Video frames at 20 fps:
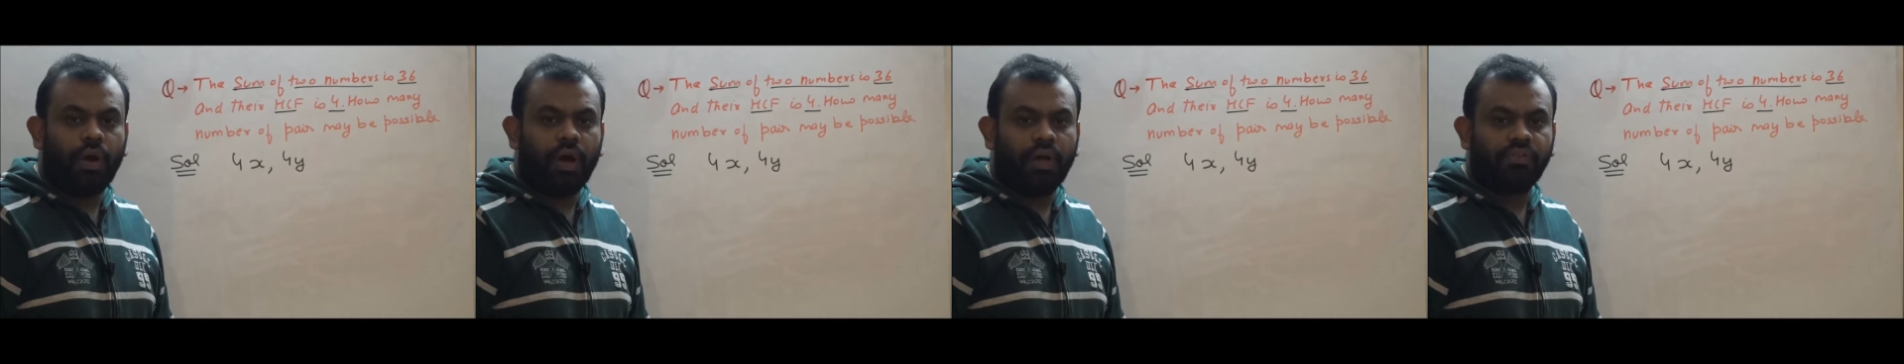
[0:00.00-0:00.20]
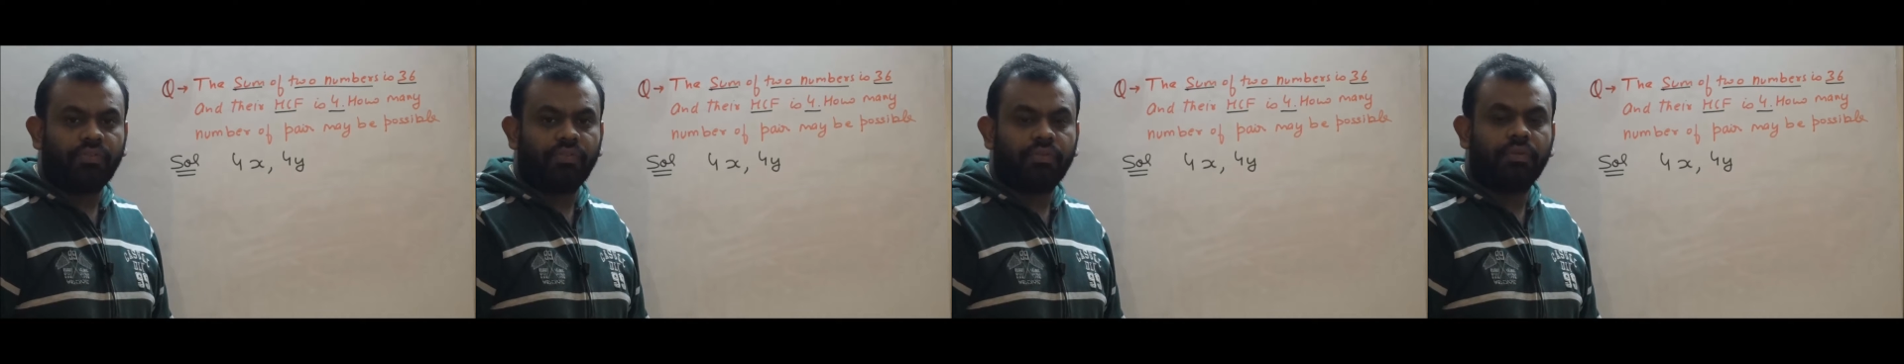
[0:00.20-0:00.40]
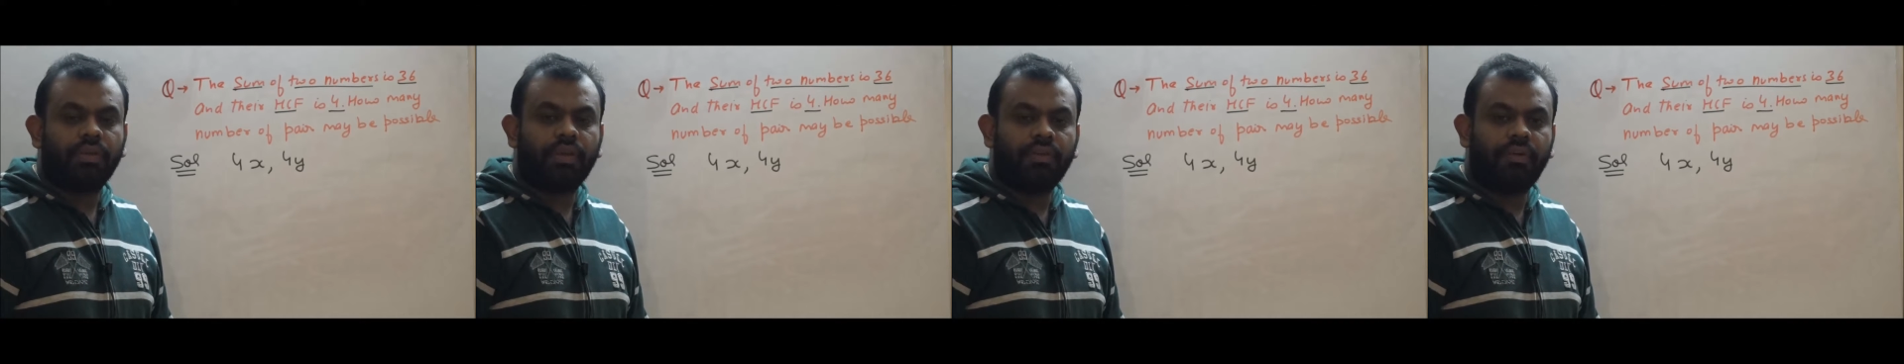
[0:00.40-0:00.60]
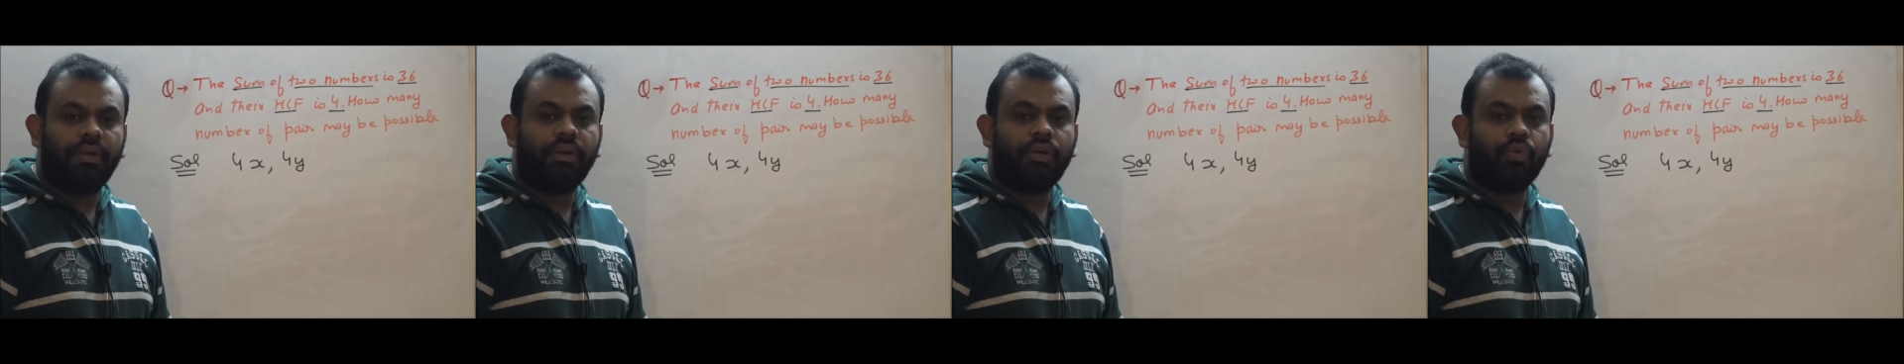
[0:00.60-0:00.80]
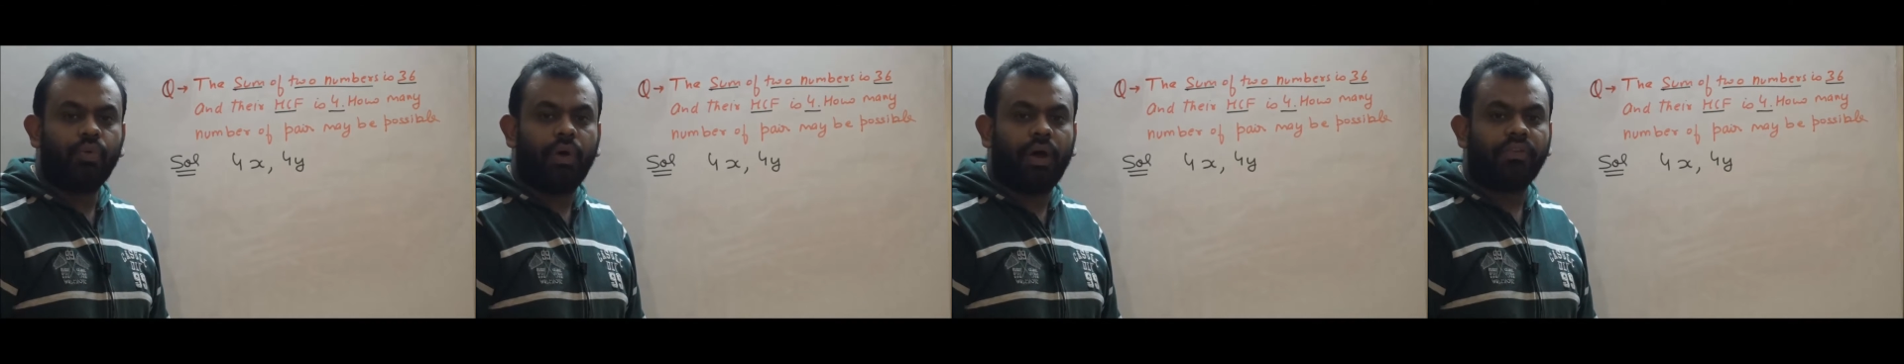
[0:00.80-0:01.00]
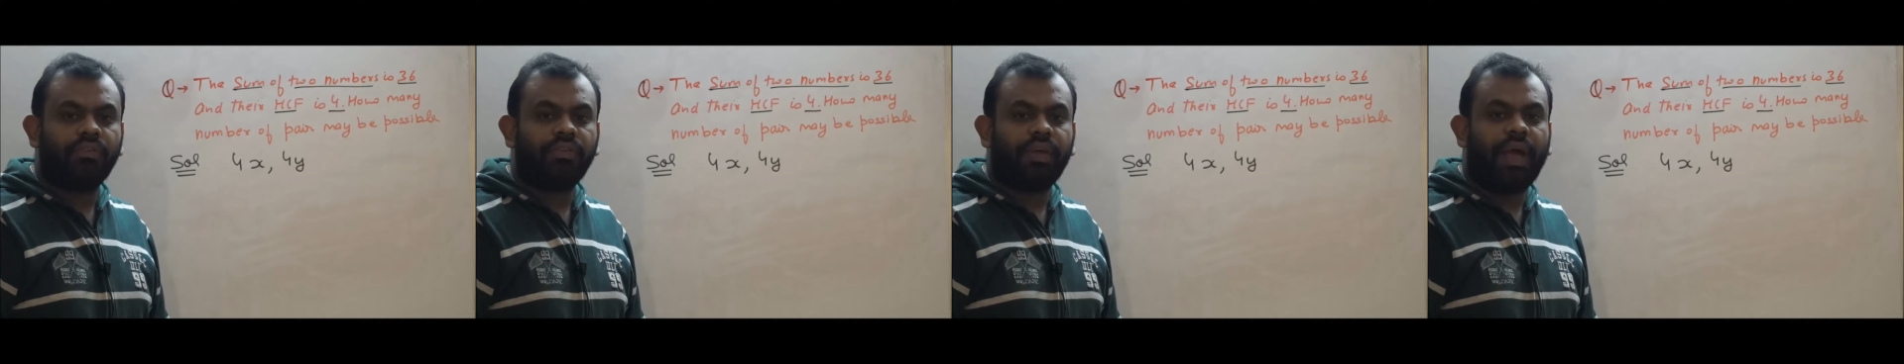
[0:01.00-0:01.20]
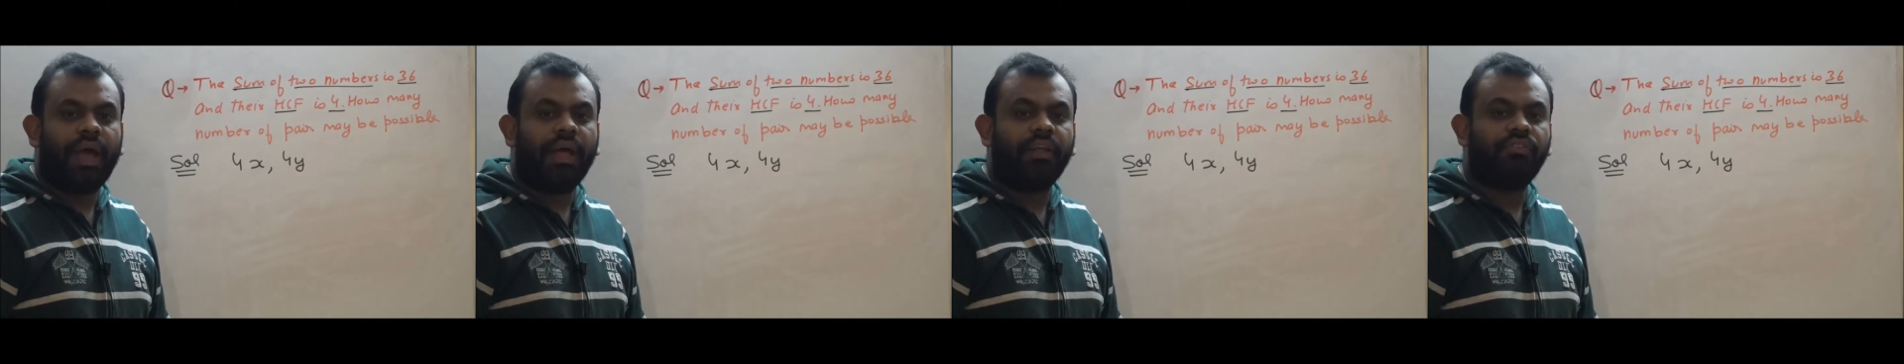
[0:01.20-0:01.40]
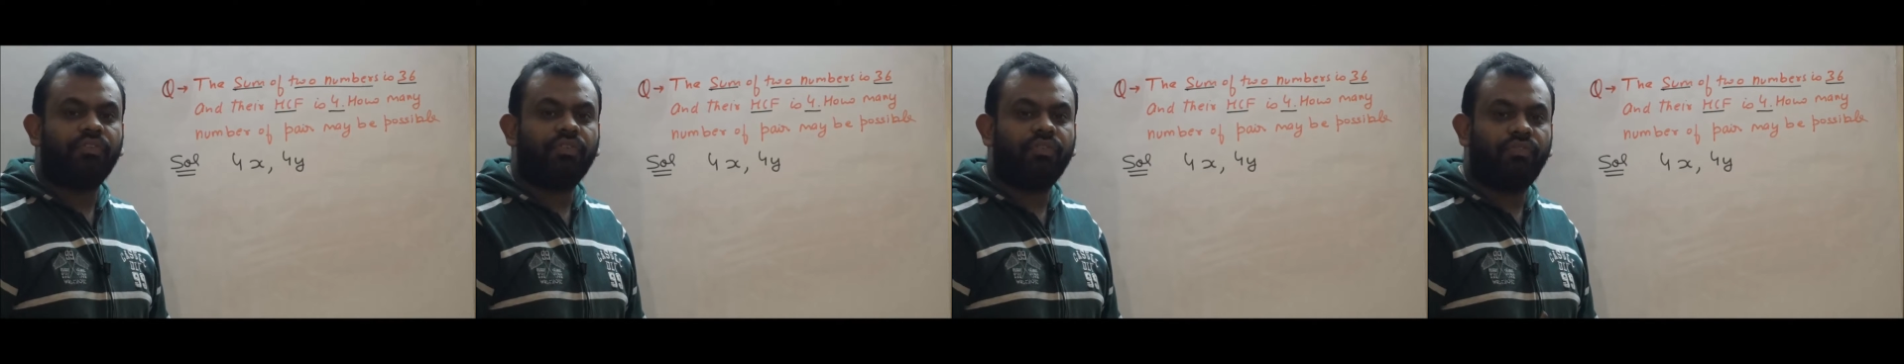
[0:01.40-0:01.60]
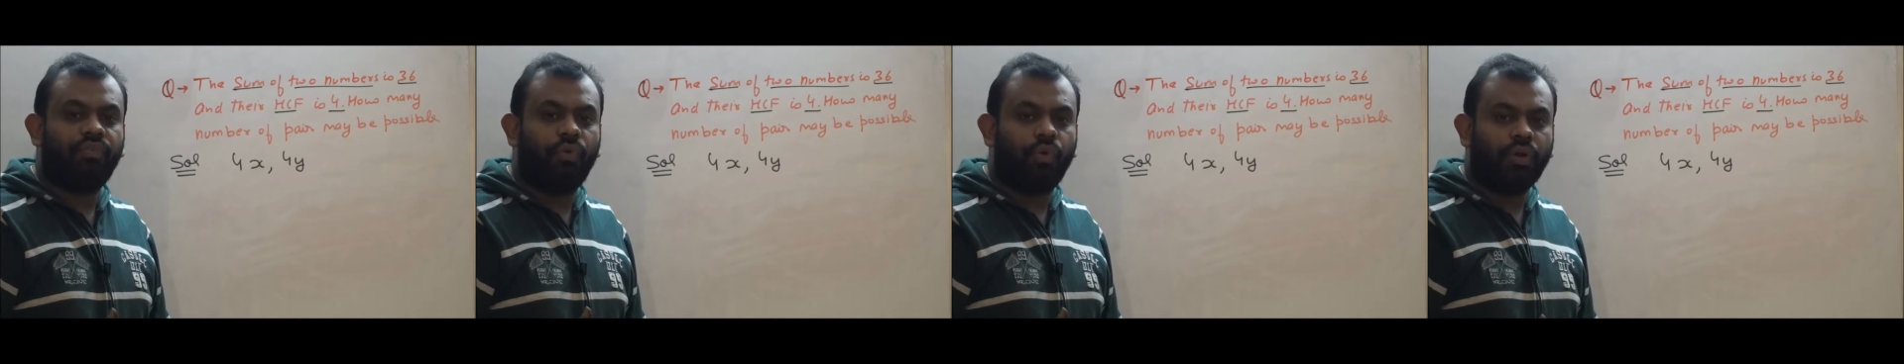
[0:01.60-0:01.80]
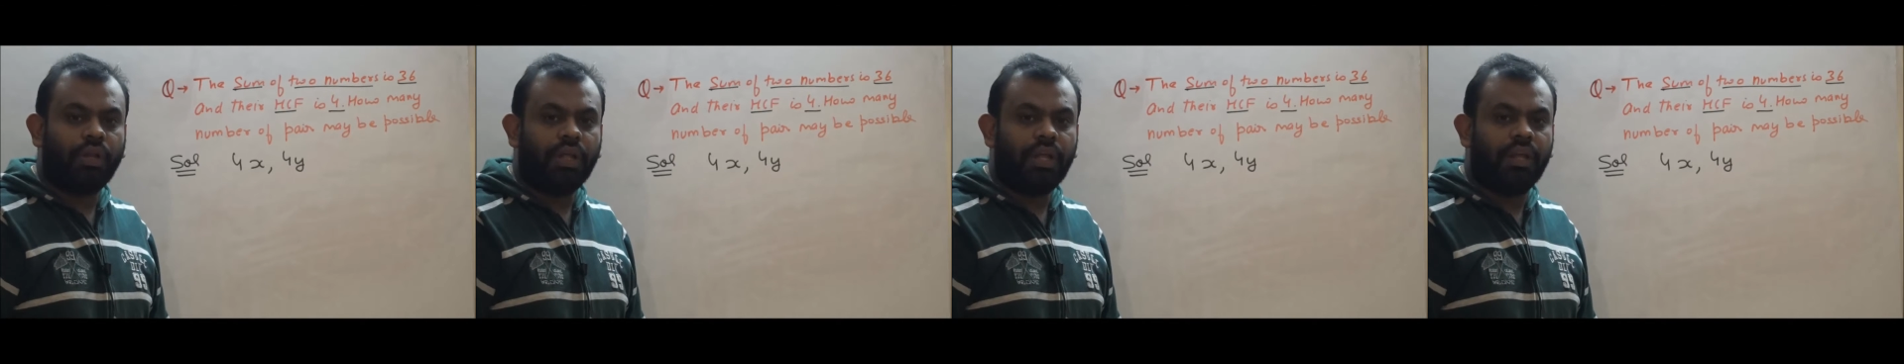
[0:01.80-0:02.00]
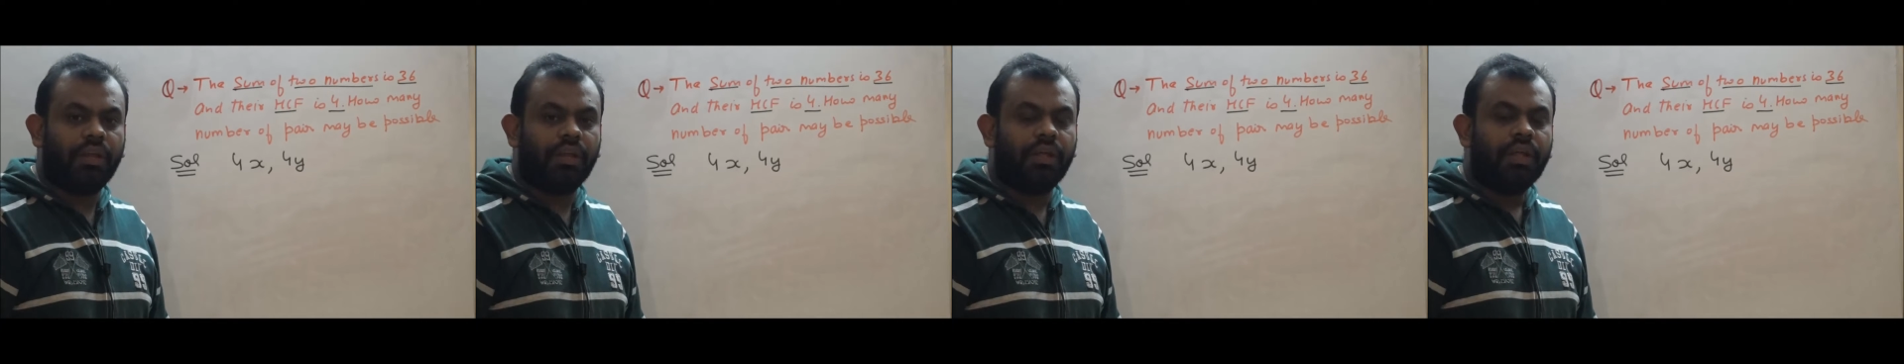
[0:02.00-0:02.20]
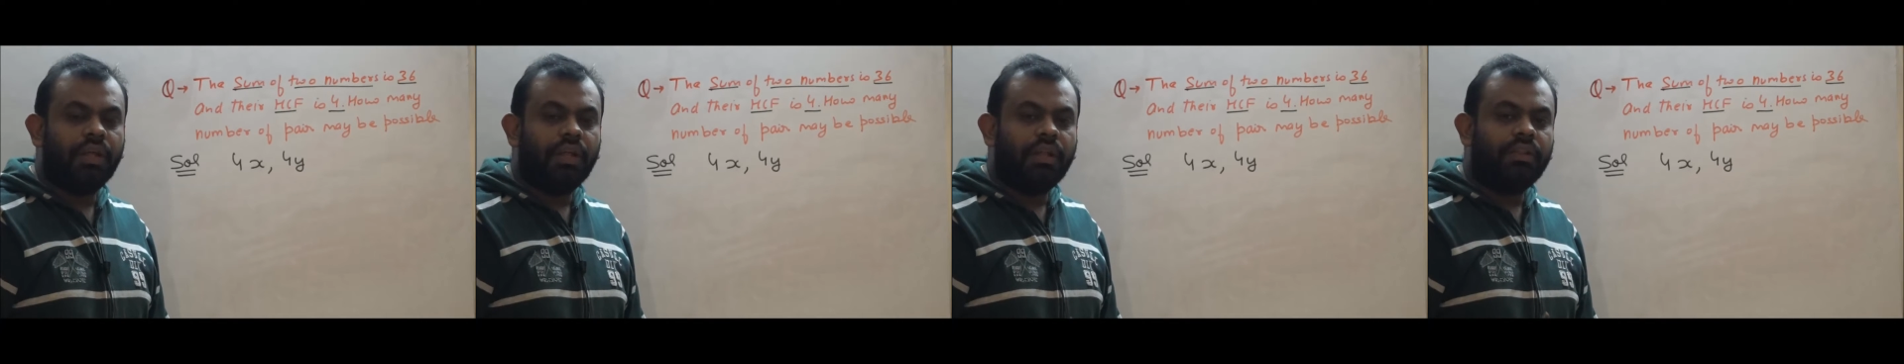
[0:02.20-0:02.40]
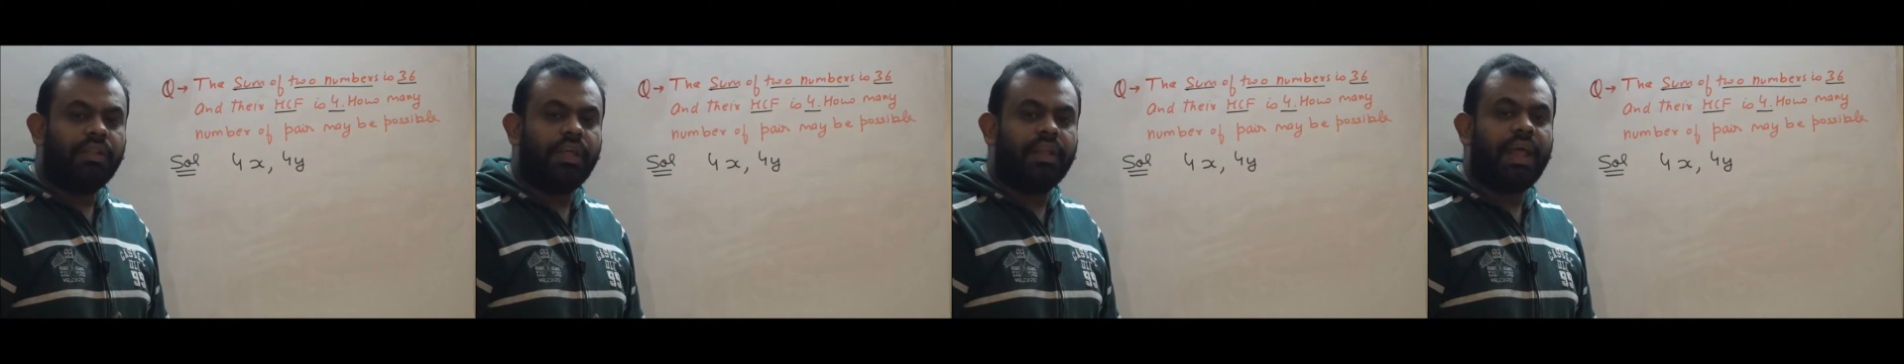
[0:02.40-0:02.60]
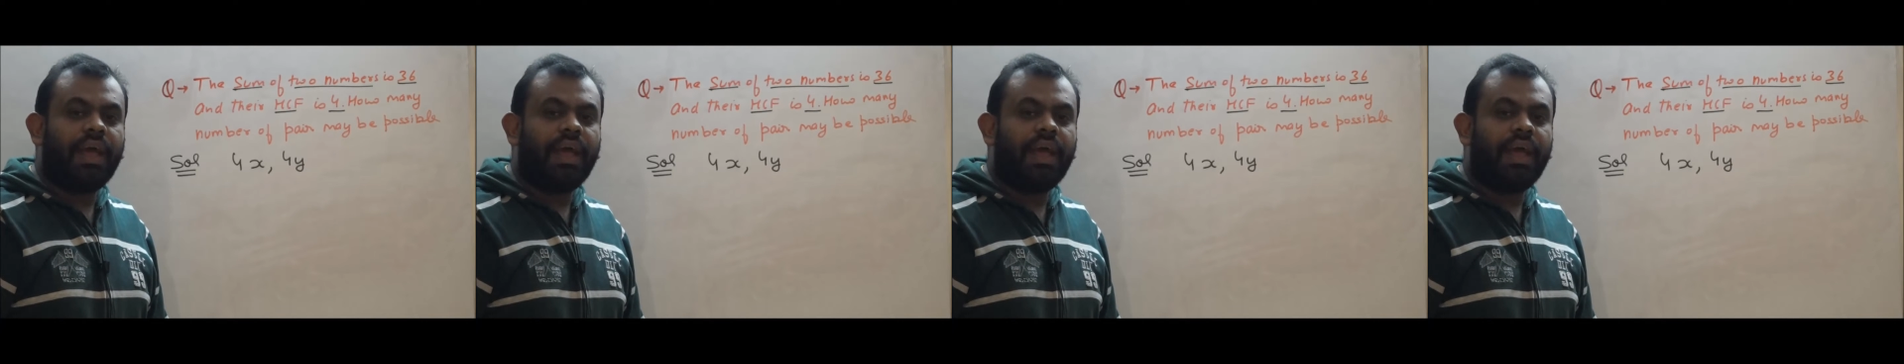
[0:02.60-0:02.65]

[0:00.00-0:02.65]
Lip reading: us as 14,